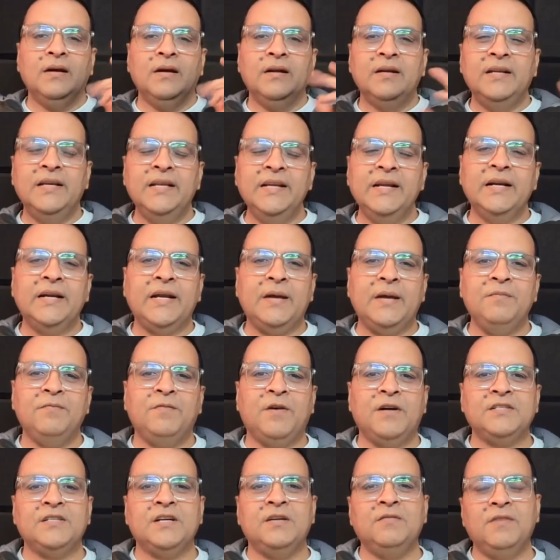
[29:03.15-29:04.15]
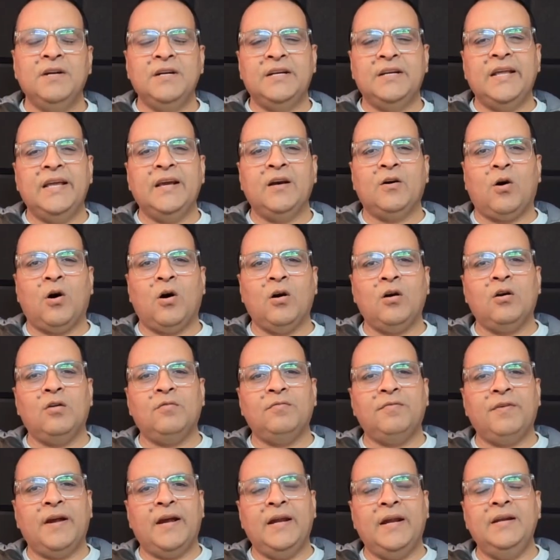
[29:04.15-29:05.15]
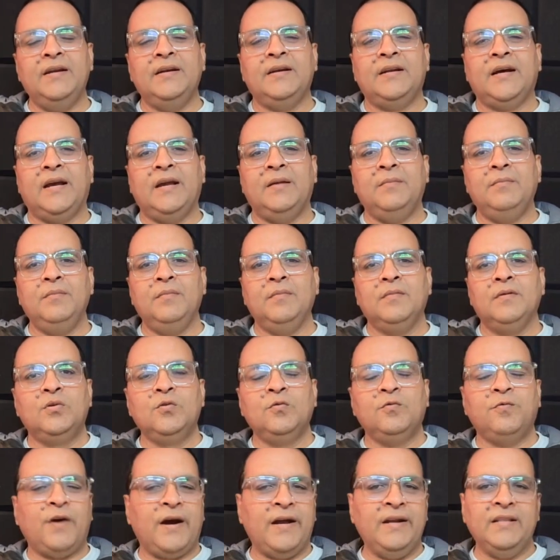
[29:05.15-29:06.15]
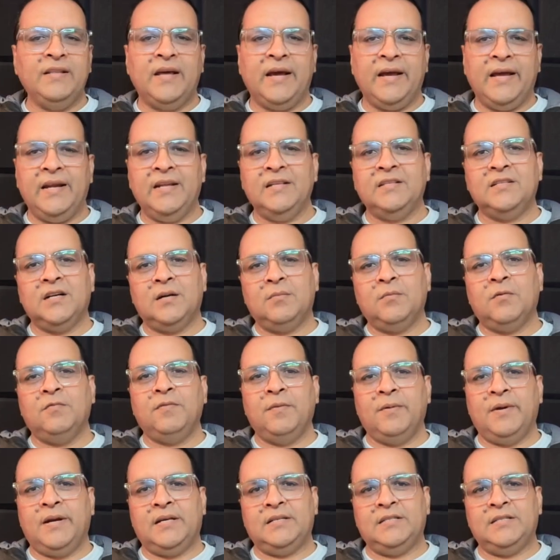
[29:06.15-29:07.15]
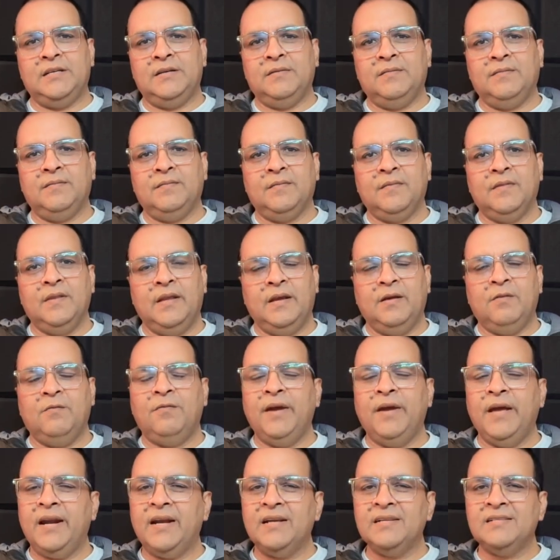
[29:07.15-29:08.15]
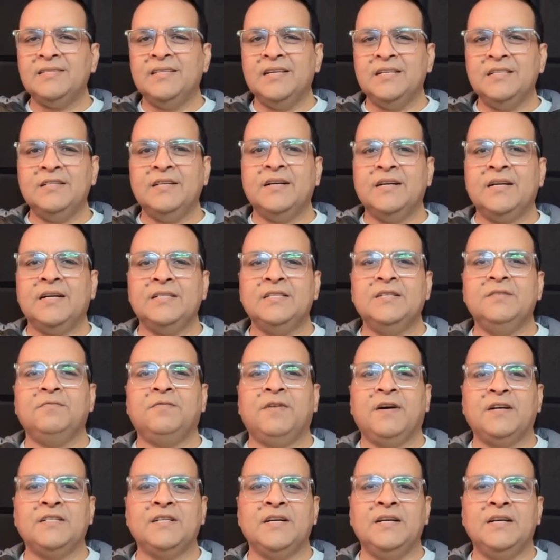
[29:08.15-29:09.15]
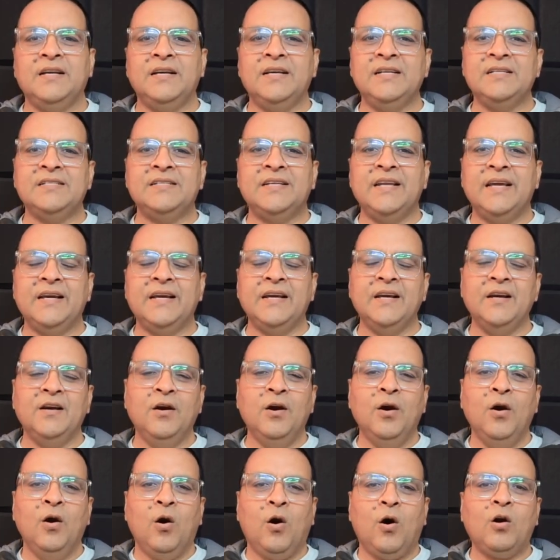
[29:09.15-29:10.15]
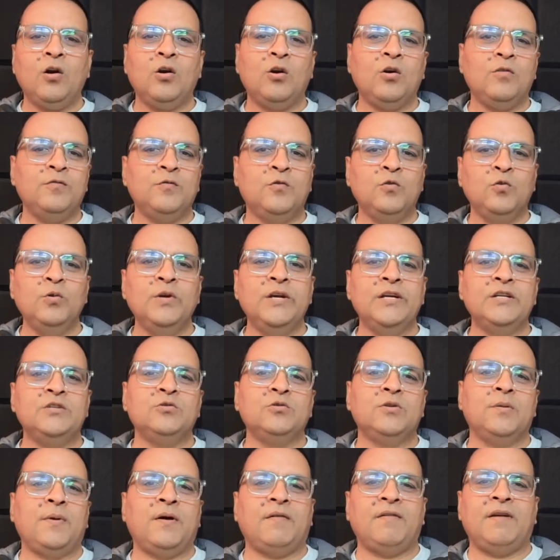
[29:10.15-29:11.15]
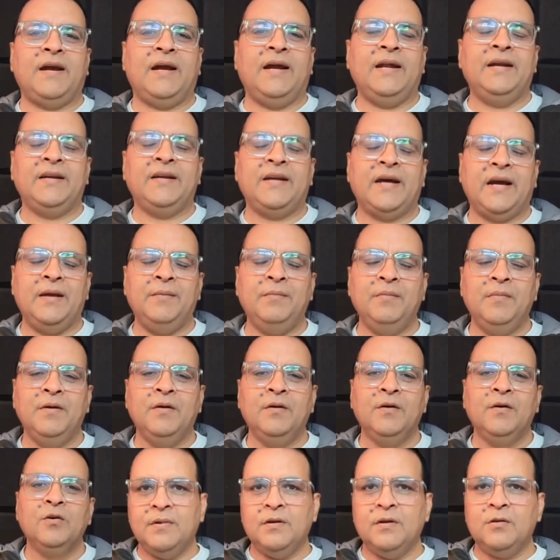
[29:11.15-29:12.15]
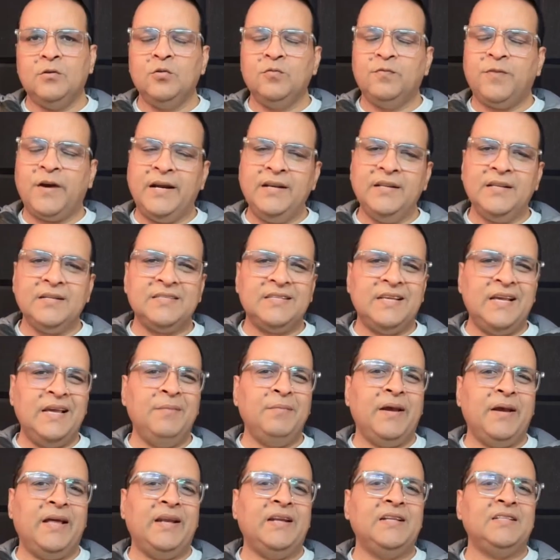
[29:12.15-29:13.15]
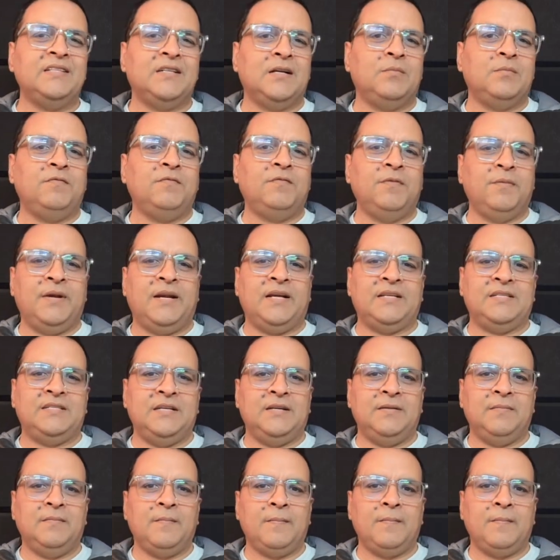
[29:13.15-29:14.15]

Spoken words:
Linear time function will take order of n time to find the nth term of Fibonacci, whereas this recursive function is taking order of 2 raised to the power n time to find the same nth term of Fibonacci.